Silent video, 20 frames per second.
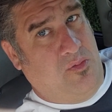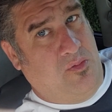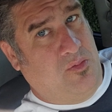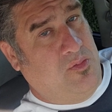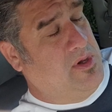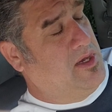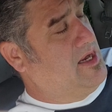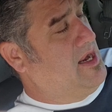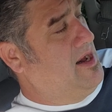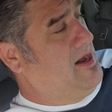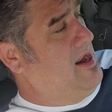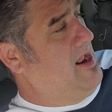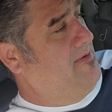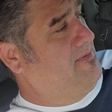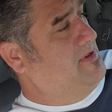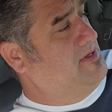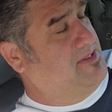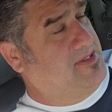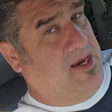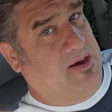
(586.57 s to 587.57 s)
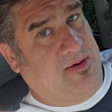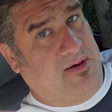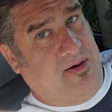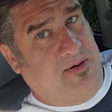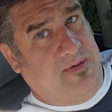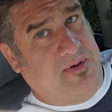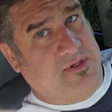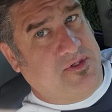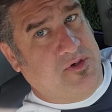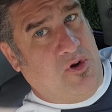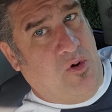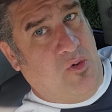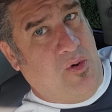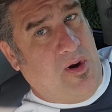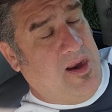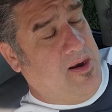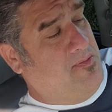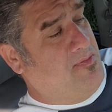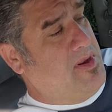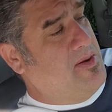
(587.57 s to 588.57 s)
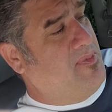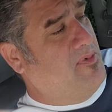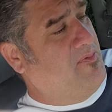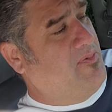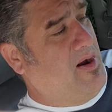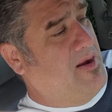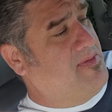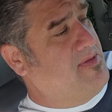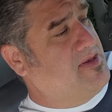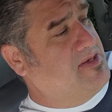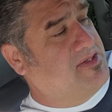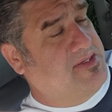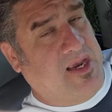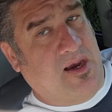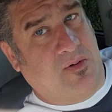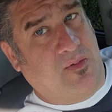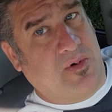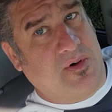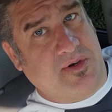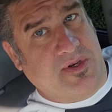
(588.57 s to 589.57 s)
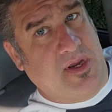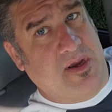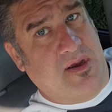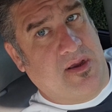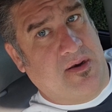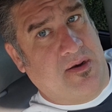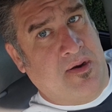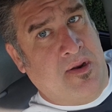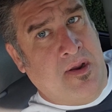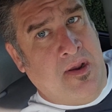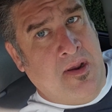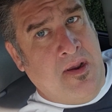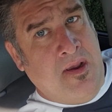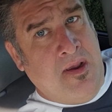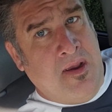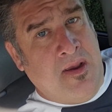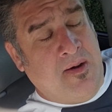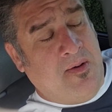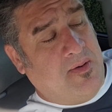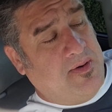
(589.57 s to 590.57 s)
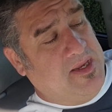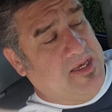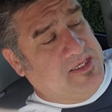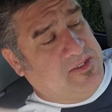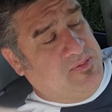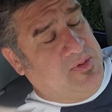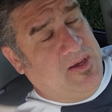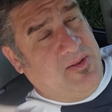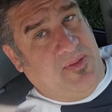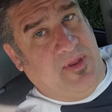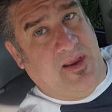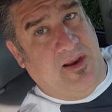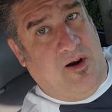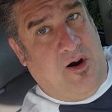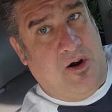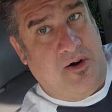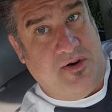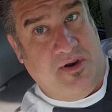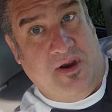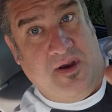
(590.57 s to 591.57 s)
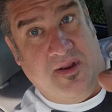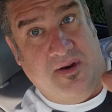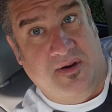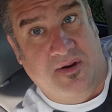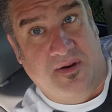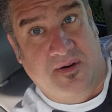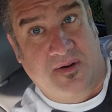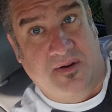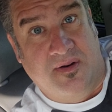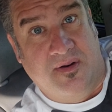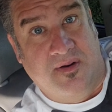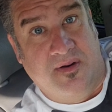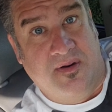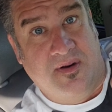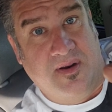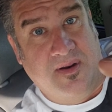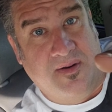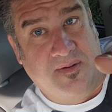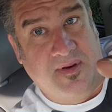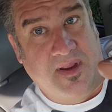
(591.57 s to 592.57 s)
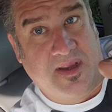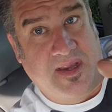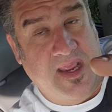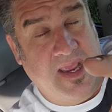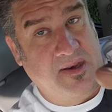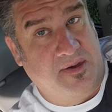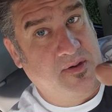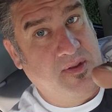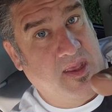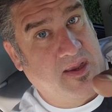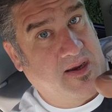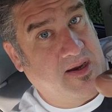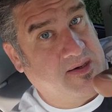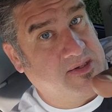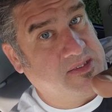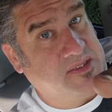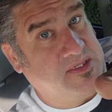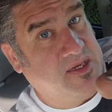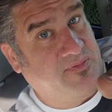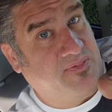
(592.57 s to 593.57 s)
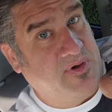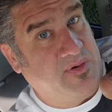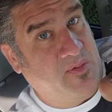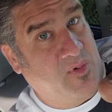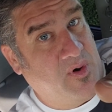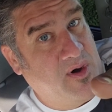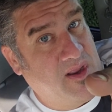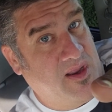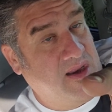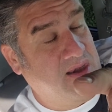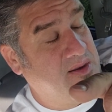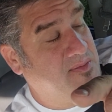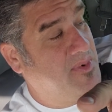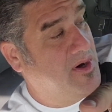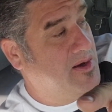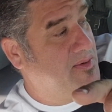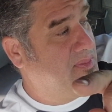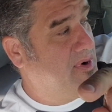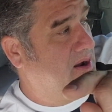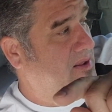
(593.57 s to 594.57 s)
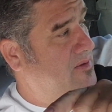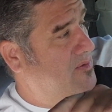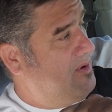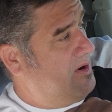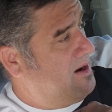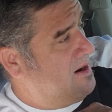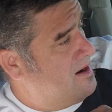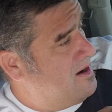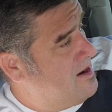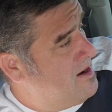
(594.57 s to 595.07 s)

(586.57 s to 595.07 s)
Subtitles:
we can't have this out here. There's no way. If people find this out, we're done. Well, guess what? They are done. And they can't do that kind of stuff anymore to anybody, by the way.